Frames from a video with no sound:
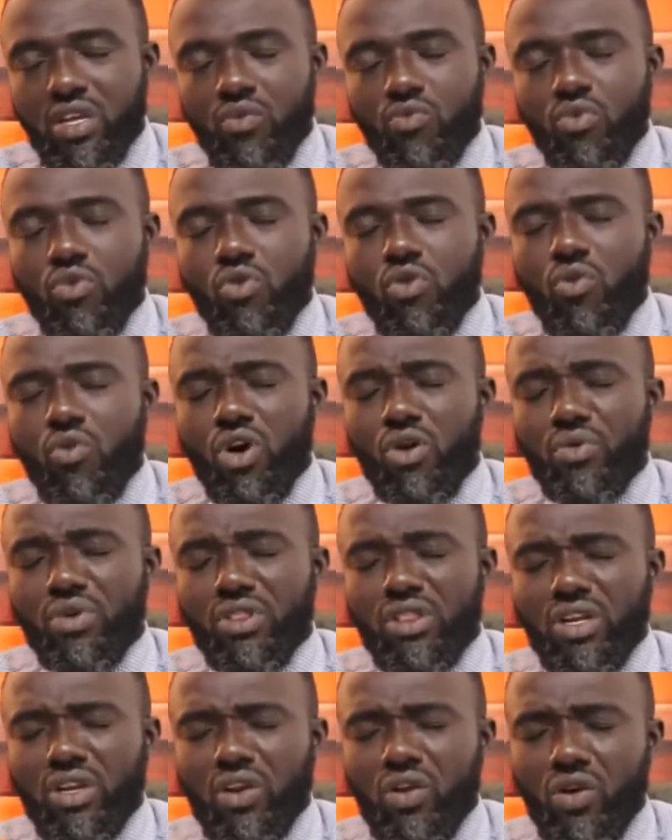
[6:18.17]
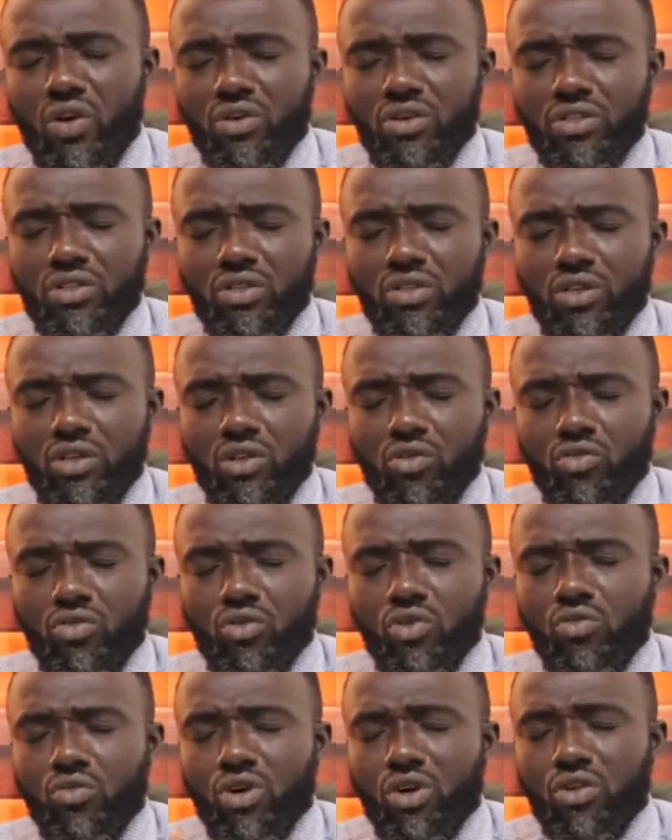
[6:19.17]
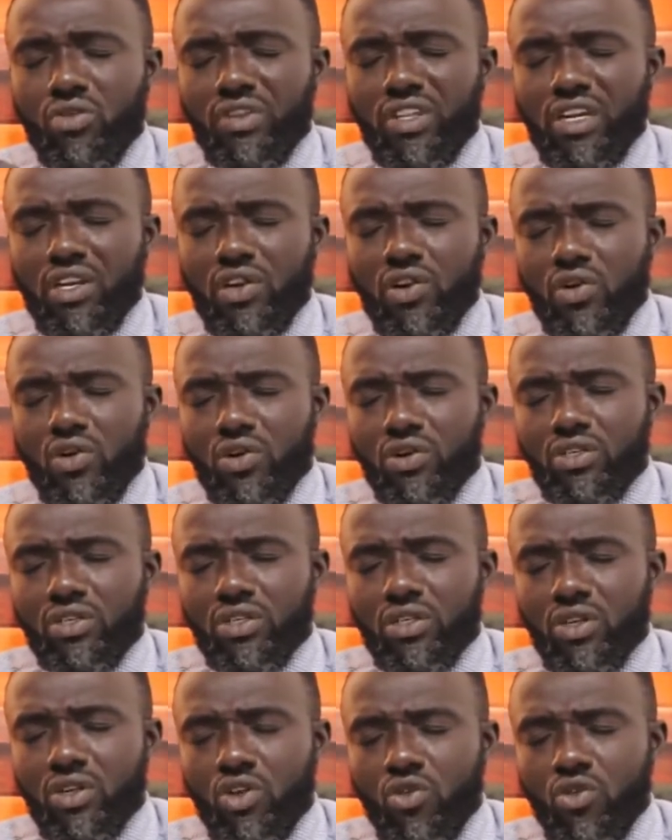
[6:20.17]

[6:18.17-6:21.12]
We will walk with the Lord. We will walk with the Lord.